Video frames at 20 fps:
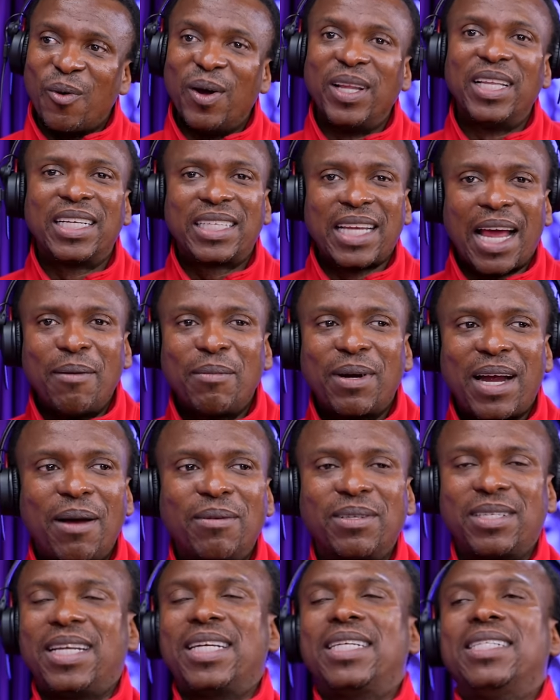When the time
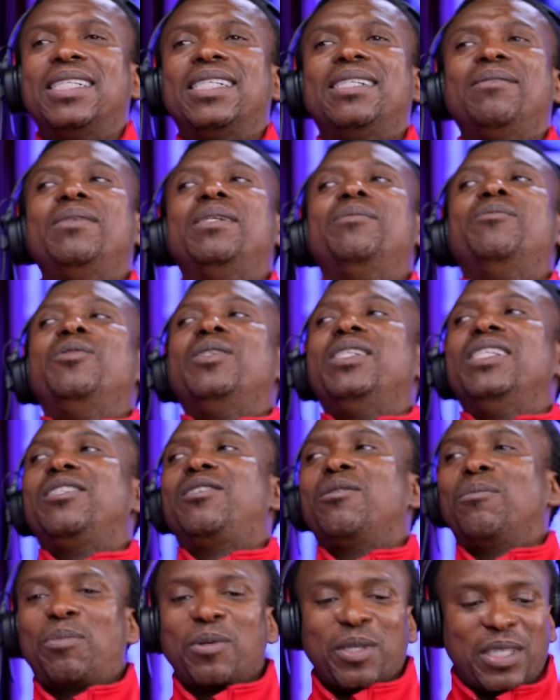comes, maybe we need
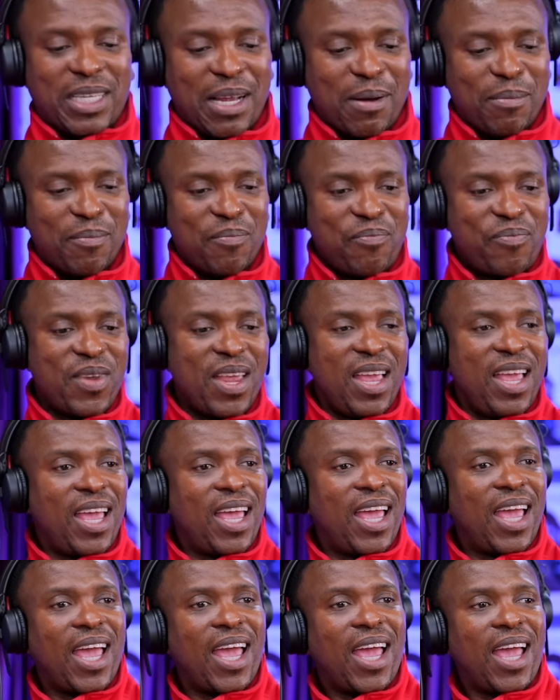to put some
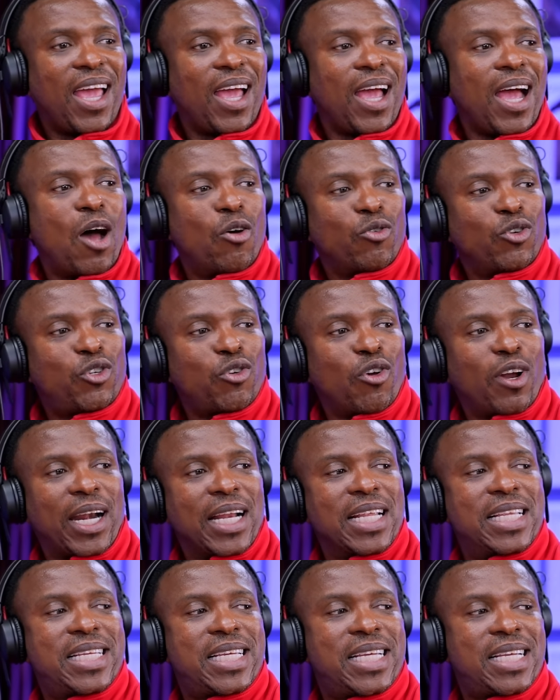
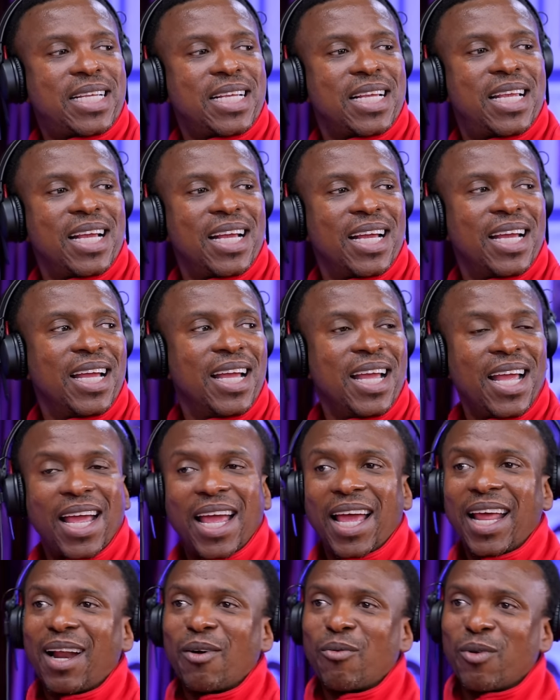insurance,
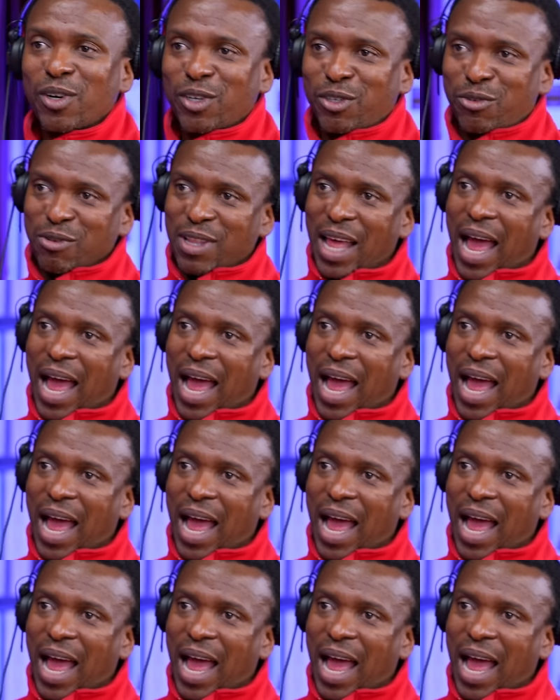and then we'll do